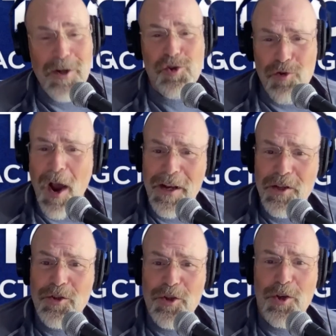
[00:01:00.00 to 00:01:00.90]
try to
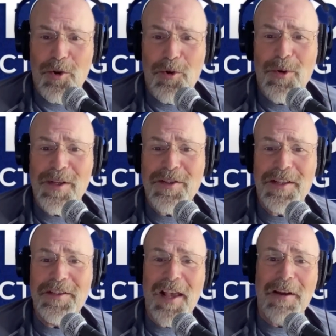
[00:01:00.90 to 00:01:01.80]
do is,
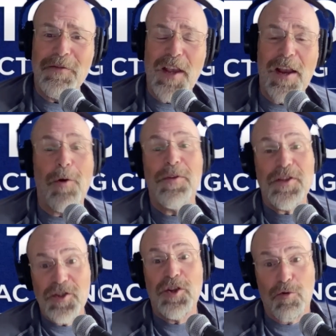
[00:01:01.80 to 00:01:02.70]
instead of saying, oh,
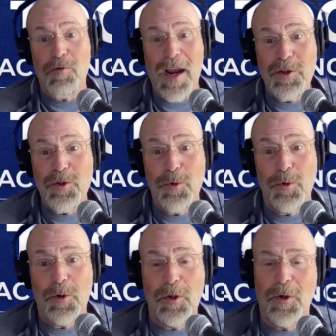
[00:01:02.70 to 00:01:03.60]
this is a great
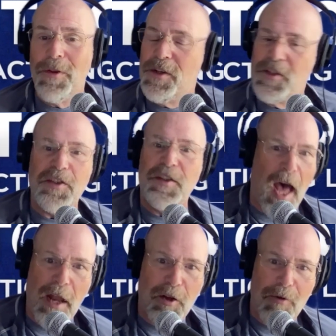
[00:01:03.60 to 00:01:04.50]
tool or this is
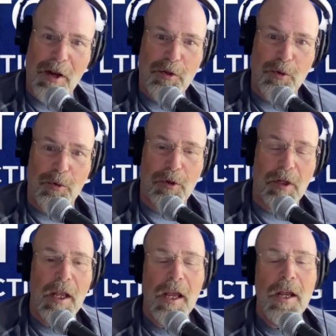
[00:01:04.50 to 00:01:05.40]
not a great tool,
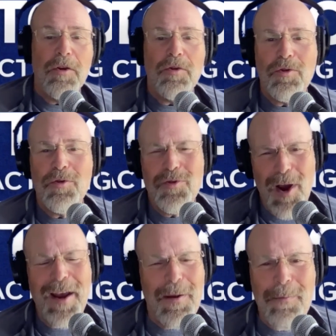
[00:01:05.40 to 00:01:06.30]

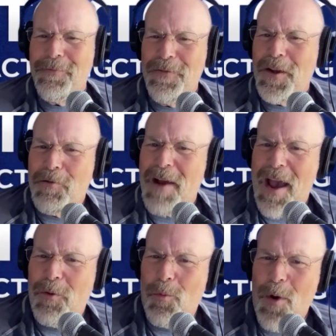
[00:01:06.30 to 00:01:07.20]
try to figure
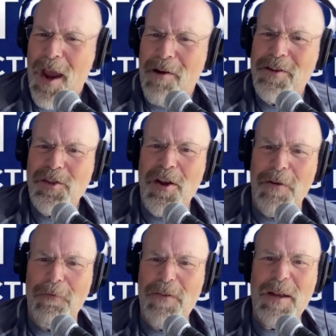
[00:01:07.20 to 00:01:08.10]
out where it's going to
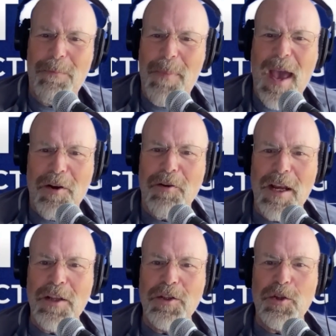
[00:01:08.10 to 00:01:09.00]
fit better
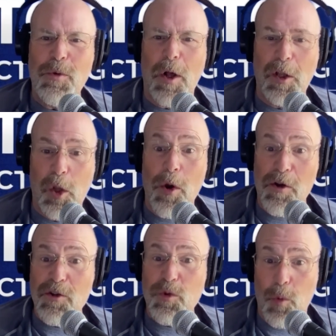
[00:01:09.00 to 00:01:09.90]
into a
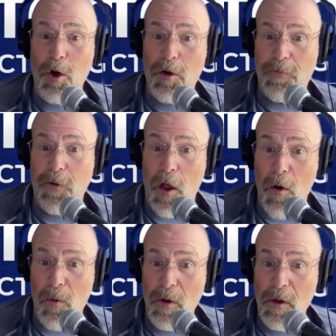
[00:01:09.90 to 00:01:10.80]
lawyer's workflow.